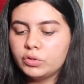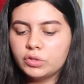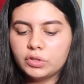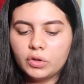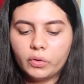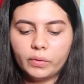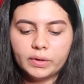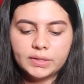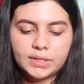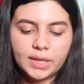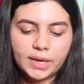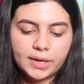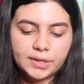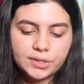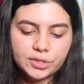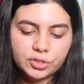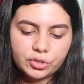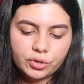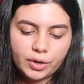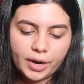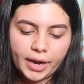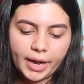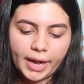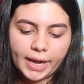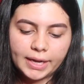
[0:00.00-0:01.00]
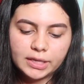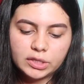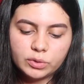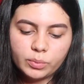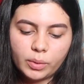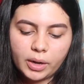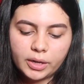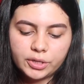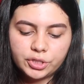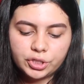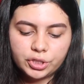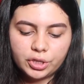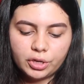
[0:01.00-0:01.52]
so excited to try. I
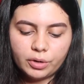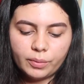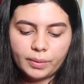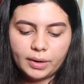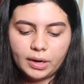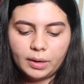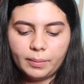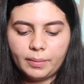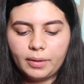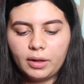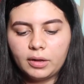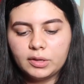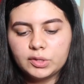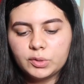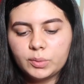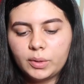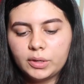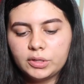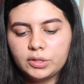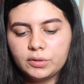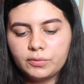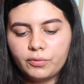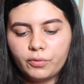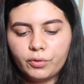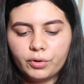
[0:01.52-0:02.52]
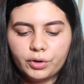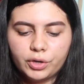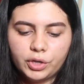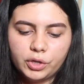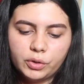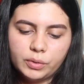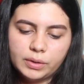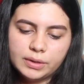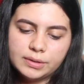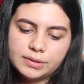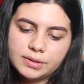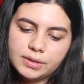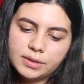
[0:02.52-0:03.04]
swatched it already, but I'll swatch it for you.
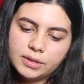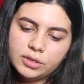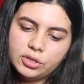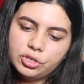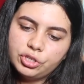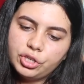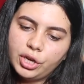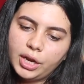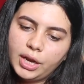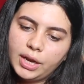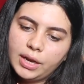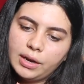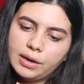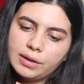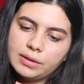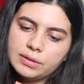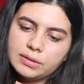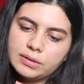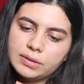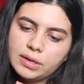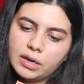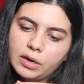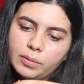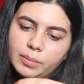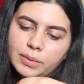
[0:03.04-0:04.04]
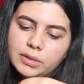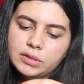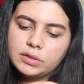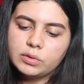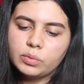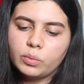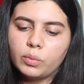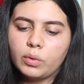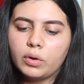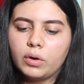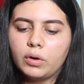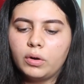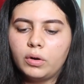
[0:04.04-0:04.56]
It's in the shade Cinnamon
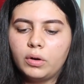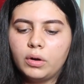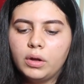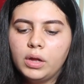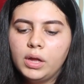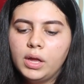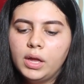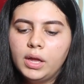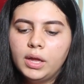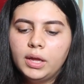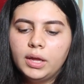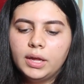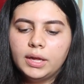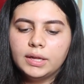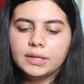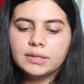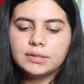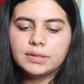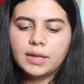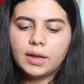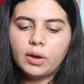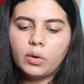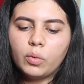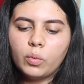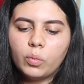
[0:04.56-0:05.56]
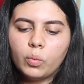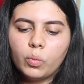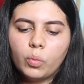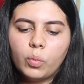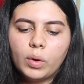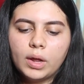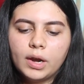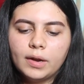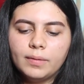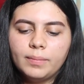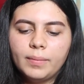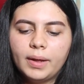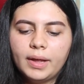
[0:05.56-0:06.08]
Swirl. It's like
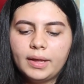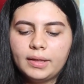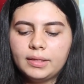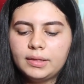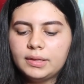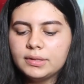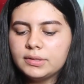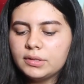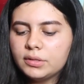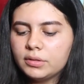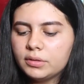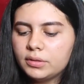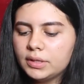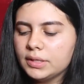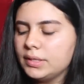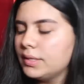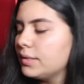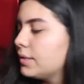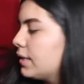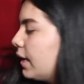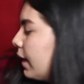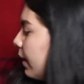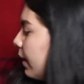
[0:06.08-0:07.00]
one of my, this is